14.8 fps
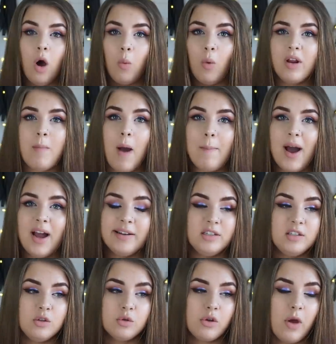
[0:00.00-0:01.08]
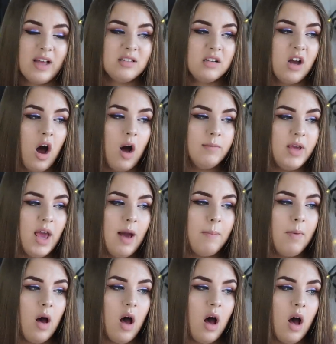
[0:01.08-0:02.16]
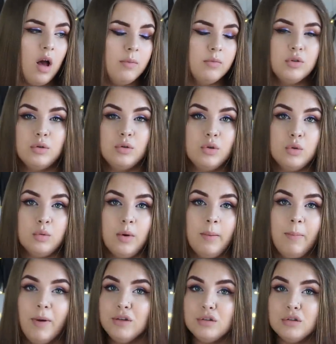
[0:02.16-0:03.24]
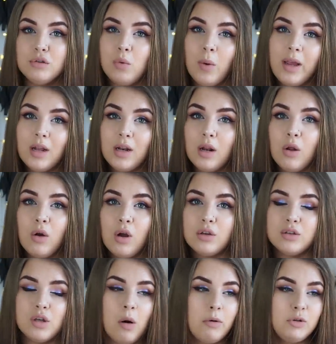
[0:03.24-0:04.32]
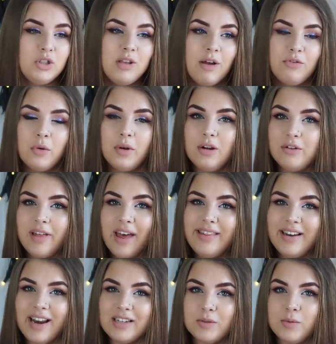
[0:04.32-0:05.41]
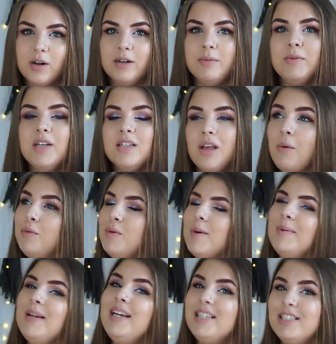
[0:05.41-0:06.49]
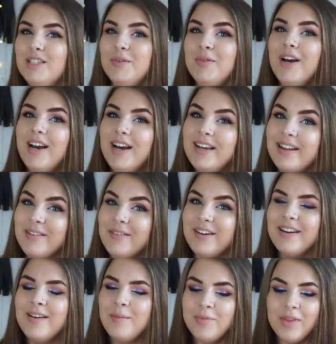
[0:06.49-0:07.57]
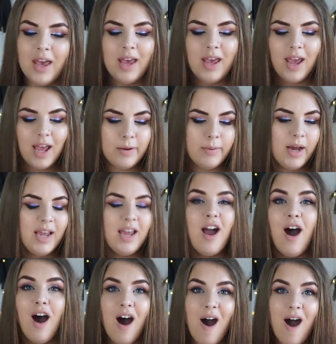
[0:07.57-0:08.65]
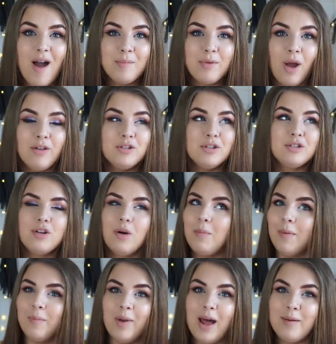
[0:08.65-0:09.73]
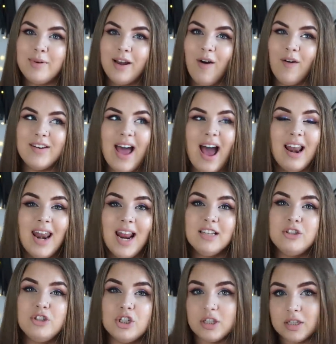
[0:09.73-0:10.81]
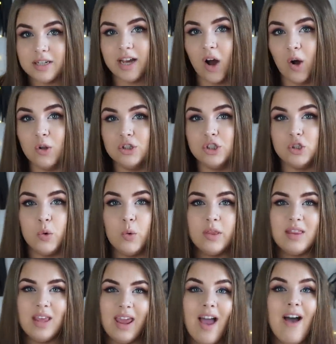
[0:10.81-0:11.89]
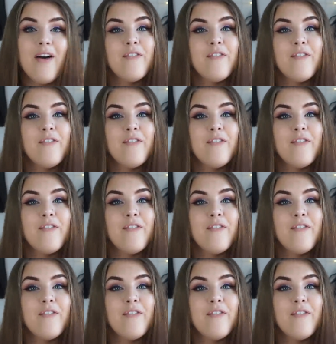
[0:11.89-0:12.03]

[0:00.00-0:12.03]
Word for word: One of my packages also hasn't come yet, but I was too impatient to wait any longer, so I'll just have to include that in the next one, because I will probably do another one. Anyway, I'm going to stop blabbing on, and let's just get on to the